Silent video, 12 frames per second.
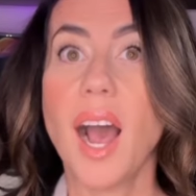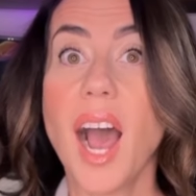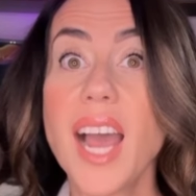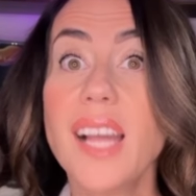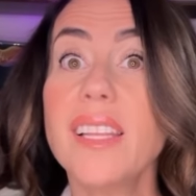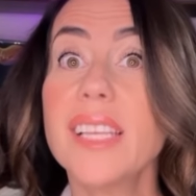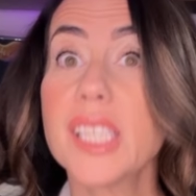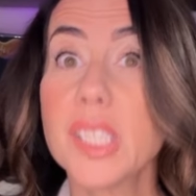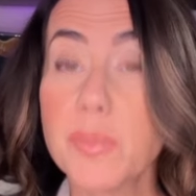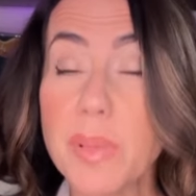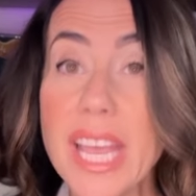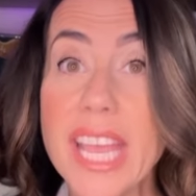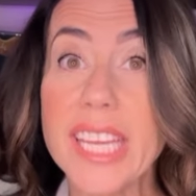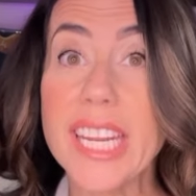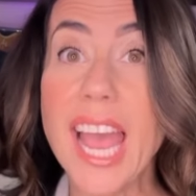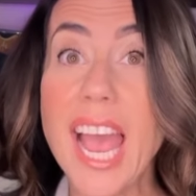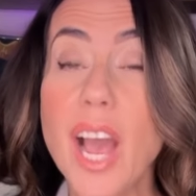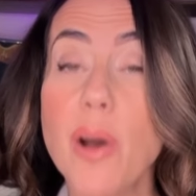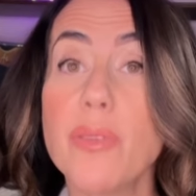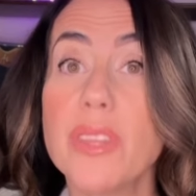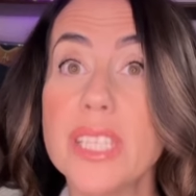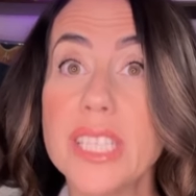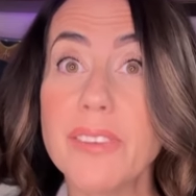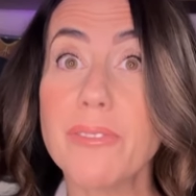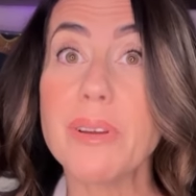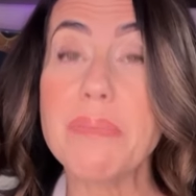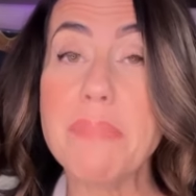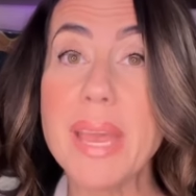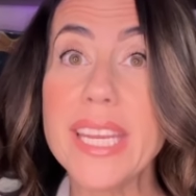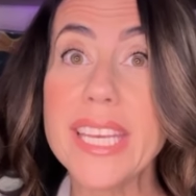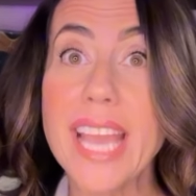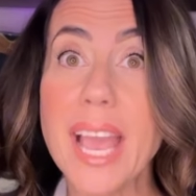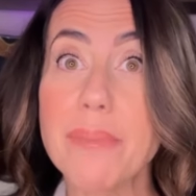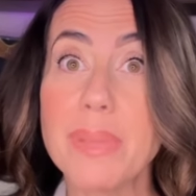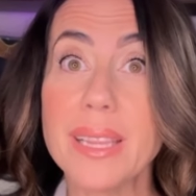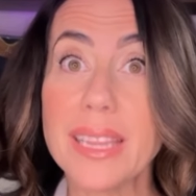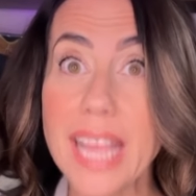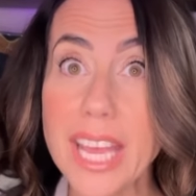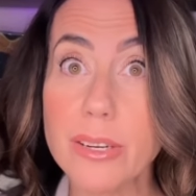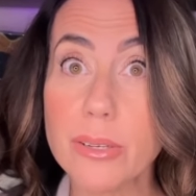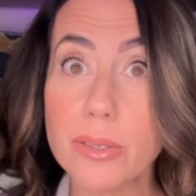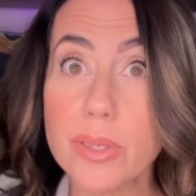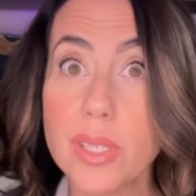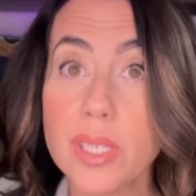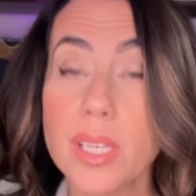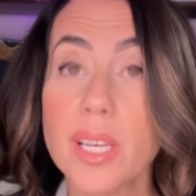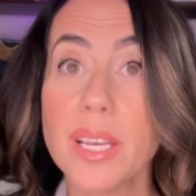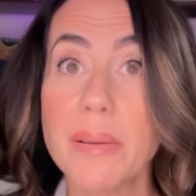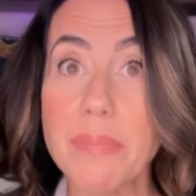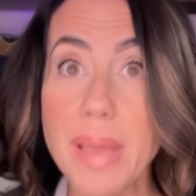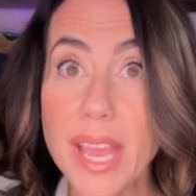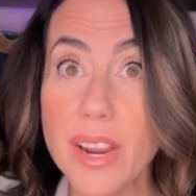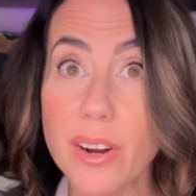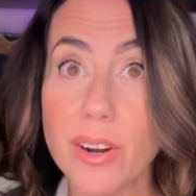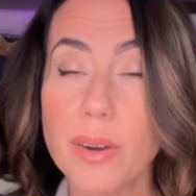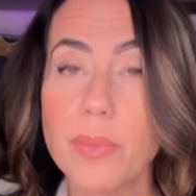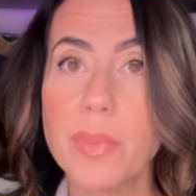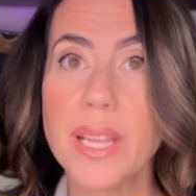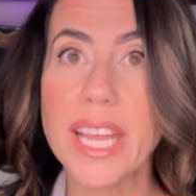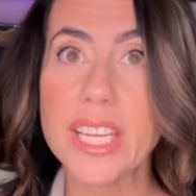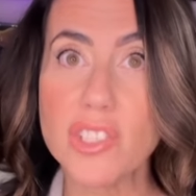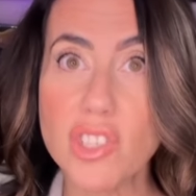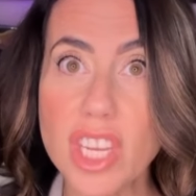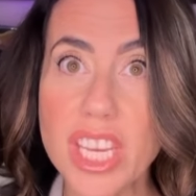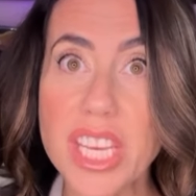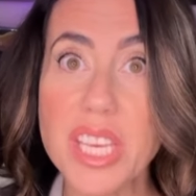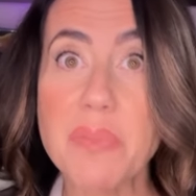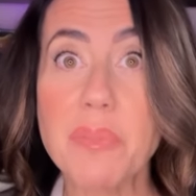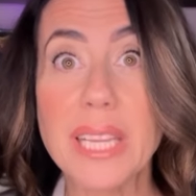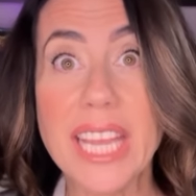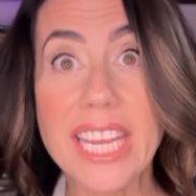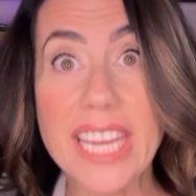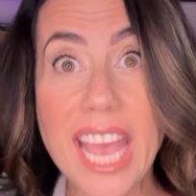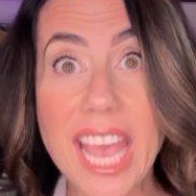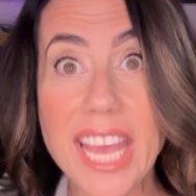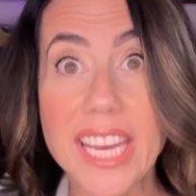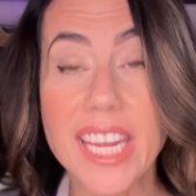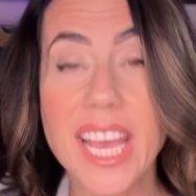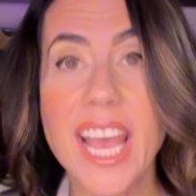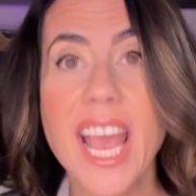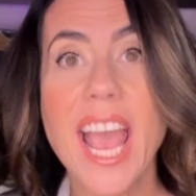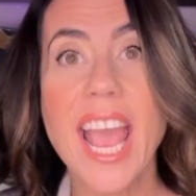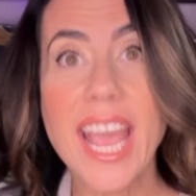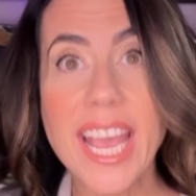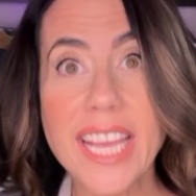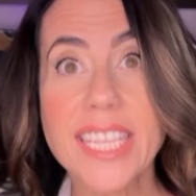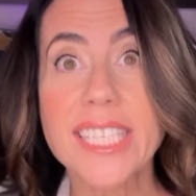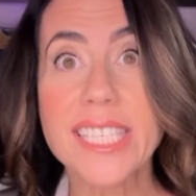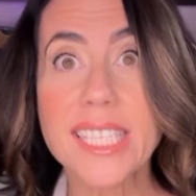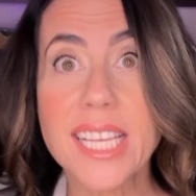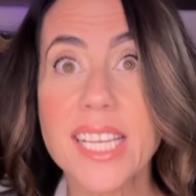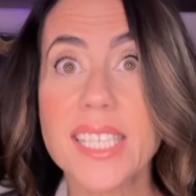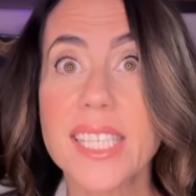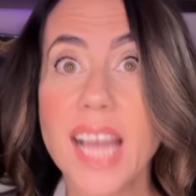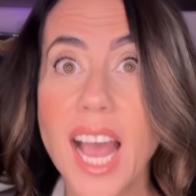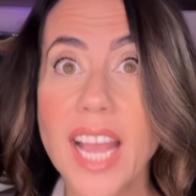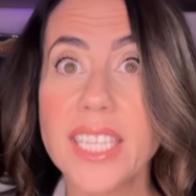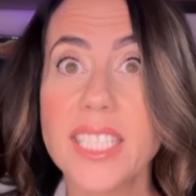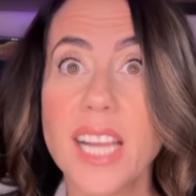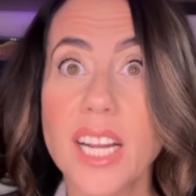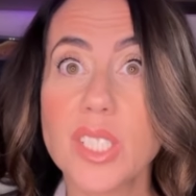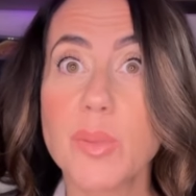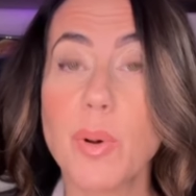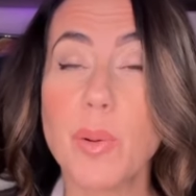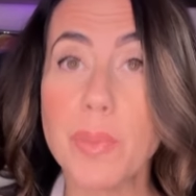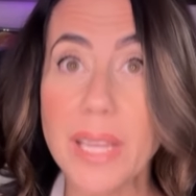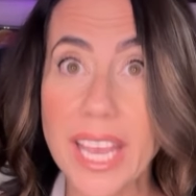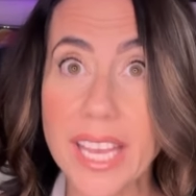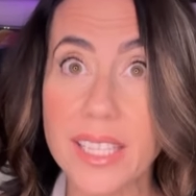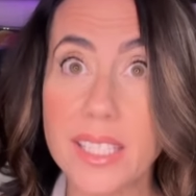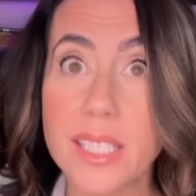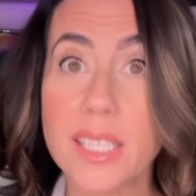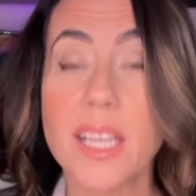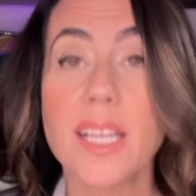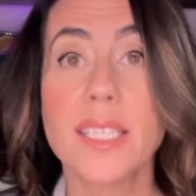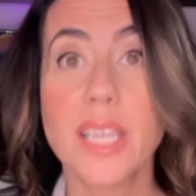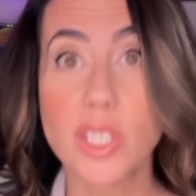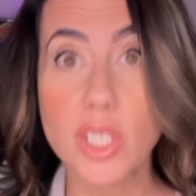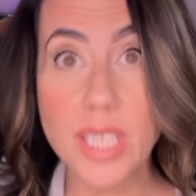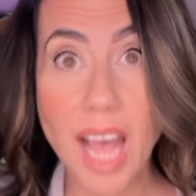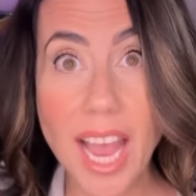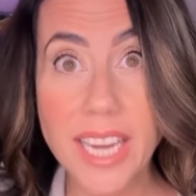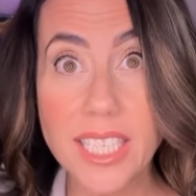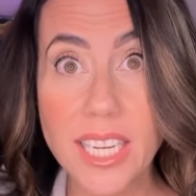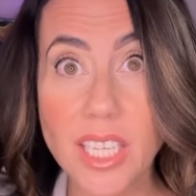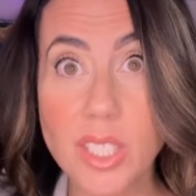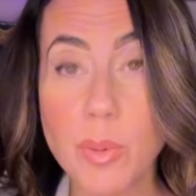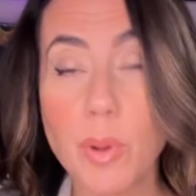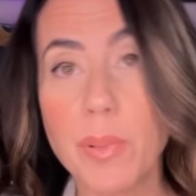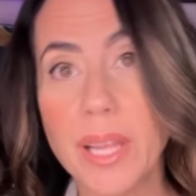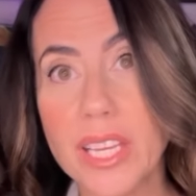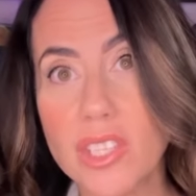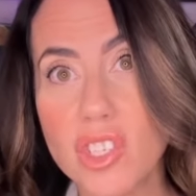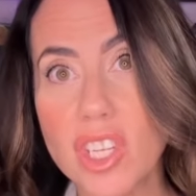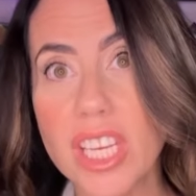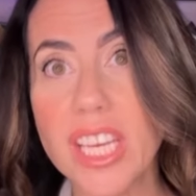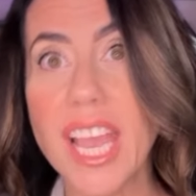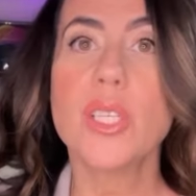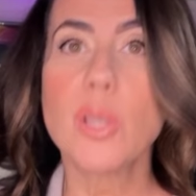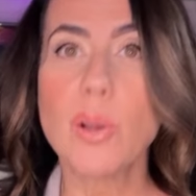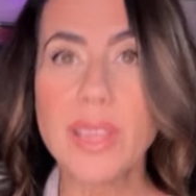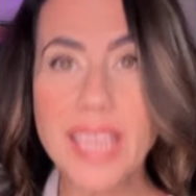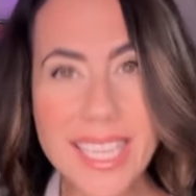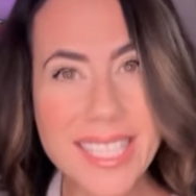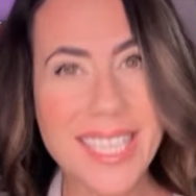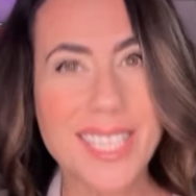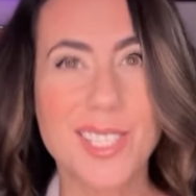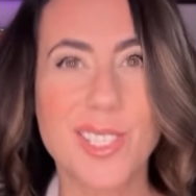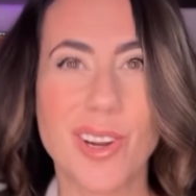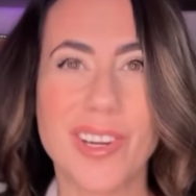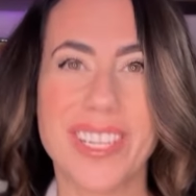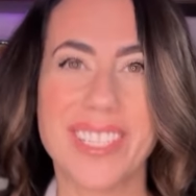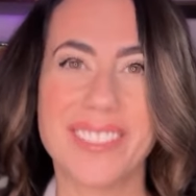I'll explain how the different medigap letters compare, Plan G, Plan N, and discuss the high deductible plans, such as a high deductible Plan G. So let's get started.